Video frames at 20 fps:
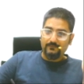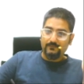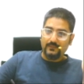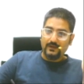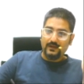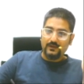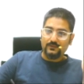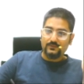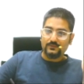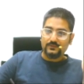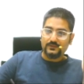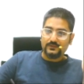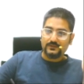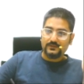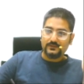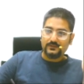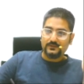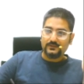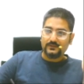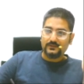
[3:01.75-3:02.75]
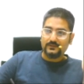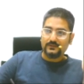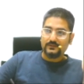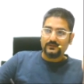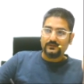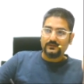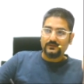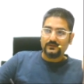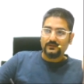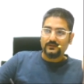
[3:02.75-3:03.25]

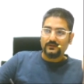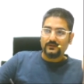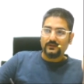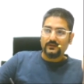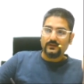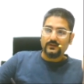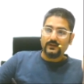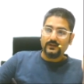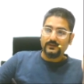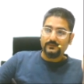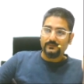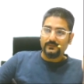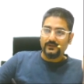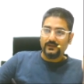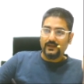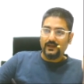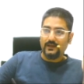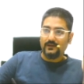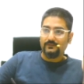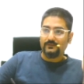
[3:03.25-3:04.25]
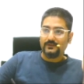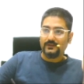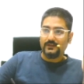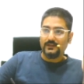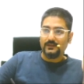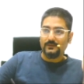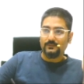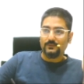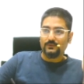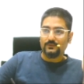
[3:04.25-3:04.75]
mouse. It may have
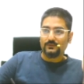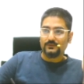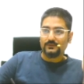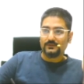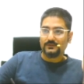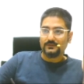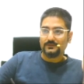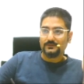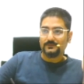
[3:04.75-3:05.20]
keyboard.